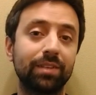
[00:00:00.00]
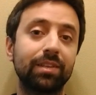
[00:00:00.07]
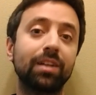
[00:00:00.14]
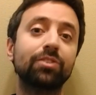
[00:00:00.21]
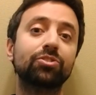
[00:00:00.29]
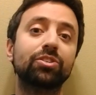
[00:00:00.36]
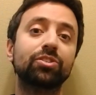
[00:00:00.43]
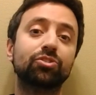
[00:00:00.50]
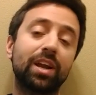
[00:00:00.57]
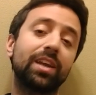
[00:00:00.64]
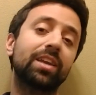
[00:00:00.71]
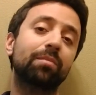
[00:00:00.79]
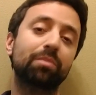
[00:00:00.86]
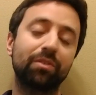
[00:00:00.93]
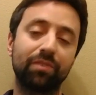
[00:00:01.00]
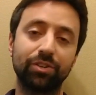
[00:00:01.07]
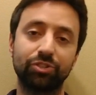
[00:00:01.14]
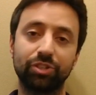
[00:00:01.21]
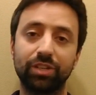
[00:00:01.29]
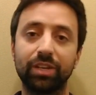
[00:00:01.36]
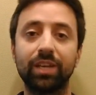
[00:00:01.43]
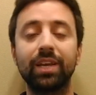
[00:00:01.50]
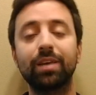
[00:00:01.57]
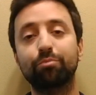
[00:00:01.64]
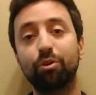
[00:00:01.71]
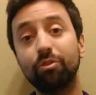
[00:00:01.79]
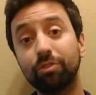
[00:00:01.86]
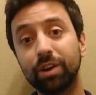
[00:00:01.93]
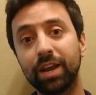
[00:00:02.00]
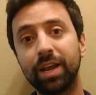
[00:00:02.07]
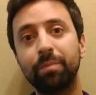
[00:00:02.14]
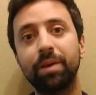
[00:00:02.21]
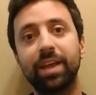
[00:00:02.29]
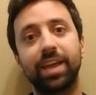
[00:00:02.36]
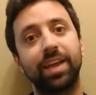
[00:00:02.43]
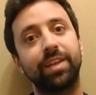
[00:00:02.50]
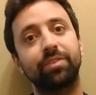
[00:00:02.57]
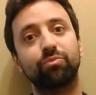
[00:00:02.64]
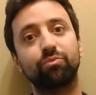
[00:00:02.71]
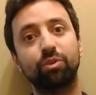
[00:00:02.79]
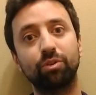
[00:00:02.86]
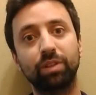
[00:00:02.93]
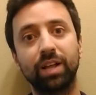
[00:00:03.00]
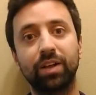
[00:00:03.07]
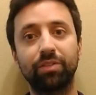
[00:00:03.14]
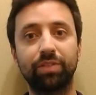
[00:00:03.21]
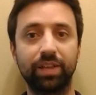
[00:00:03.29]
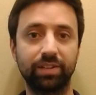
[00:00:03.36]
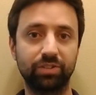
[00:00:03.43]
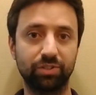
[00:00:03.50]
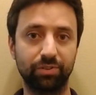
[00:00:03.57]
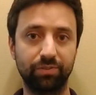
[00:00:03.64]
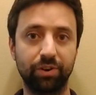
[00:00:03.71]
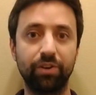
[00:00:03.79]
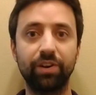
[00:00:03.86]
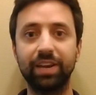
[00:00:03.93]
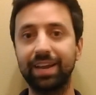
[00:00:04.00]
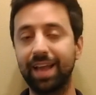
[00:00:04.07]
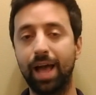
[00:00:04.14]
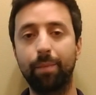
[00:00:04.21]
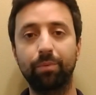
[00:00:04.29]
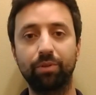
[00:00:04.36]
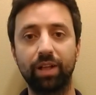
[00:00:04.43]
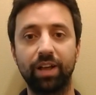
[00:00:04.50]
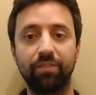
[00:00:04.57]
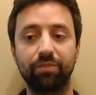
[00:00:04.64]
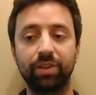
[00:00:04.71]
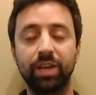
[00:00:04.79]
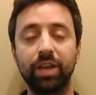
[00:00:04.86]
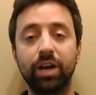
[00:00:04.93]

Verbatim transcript: the Intelligent Tracking Prevention Program and rollout that Safari and Apple have